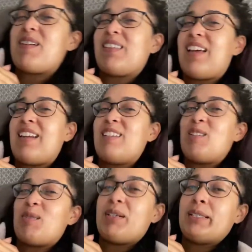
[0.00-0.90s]
not that
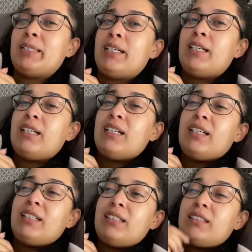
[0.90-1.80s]
into it.
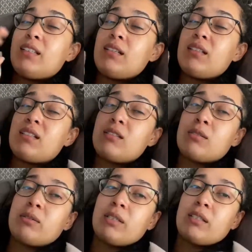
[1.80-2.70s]
So this is
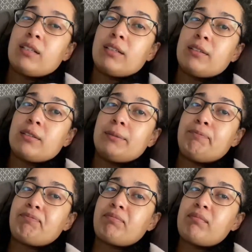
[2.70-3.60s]
where we end it, guys.
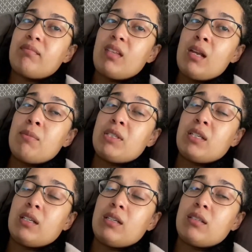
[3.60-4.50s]
I'm going to
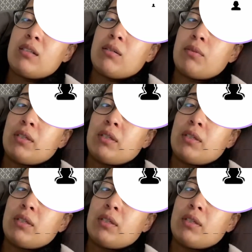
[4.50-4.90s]
take it easy. Don't